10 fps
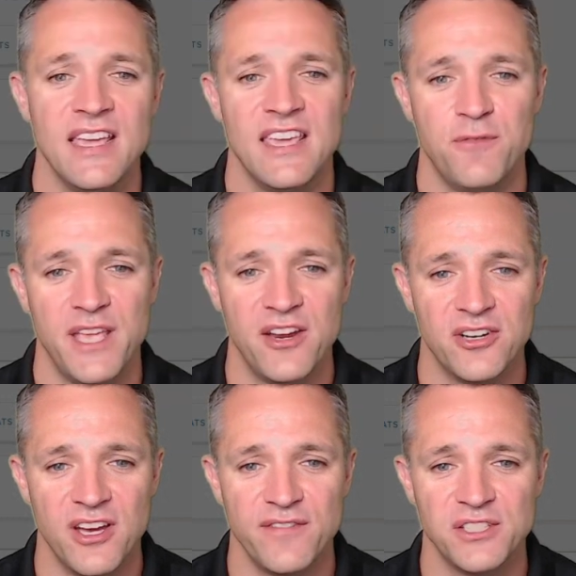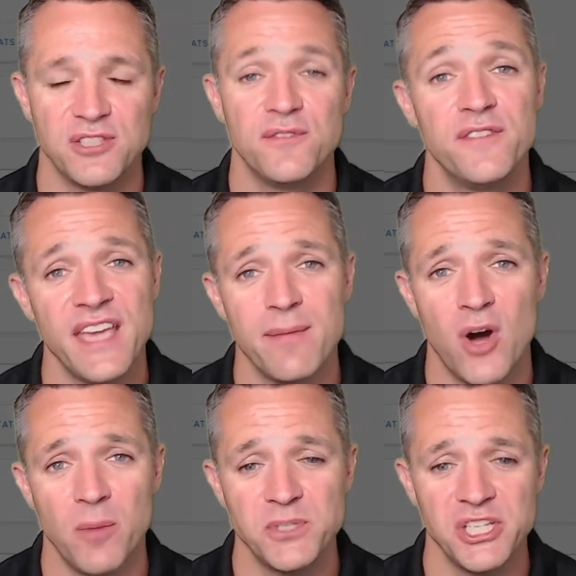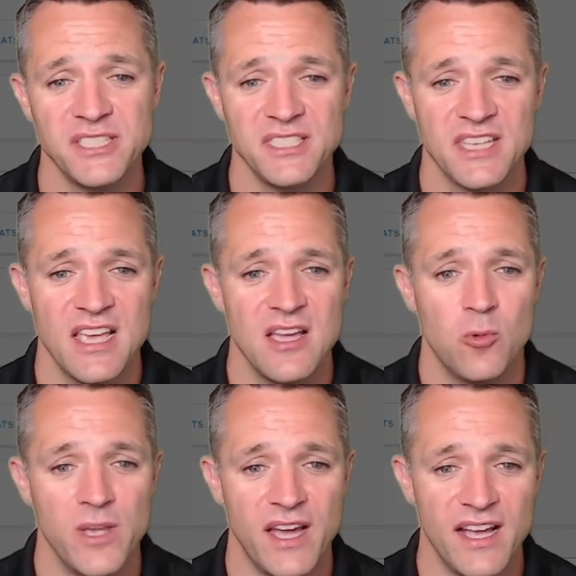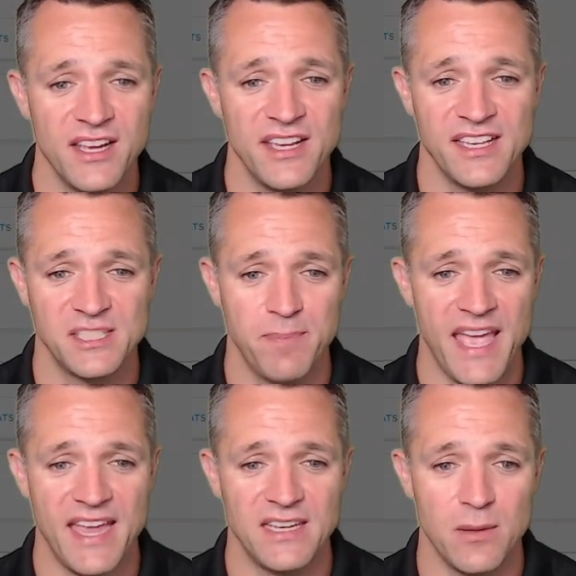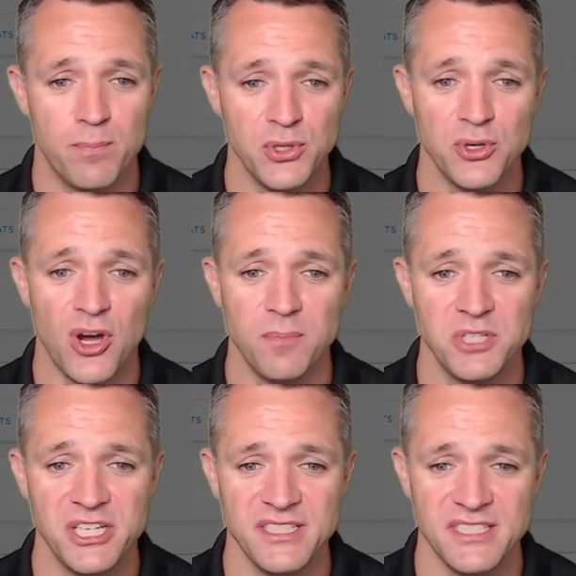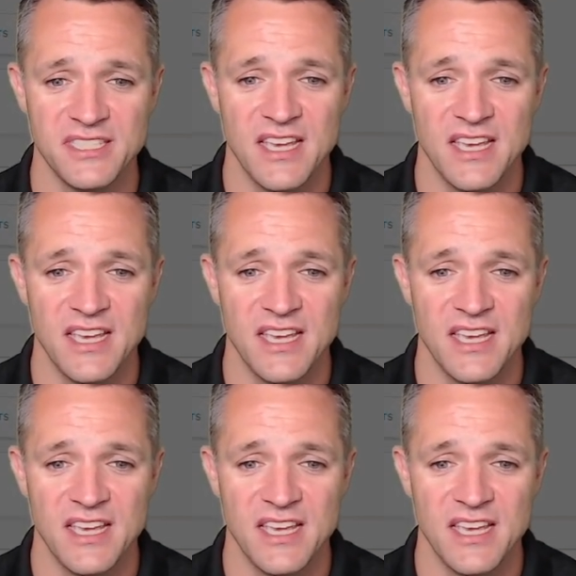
if we head on over to VM options, we are going to expand boot options.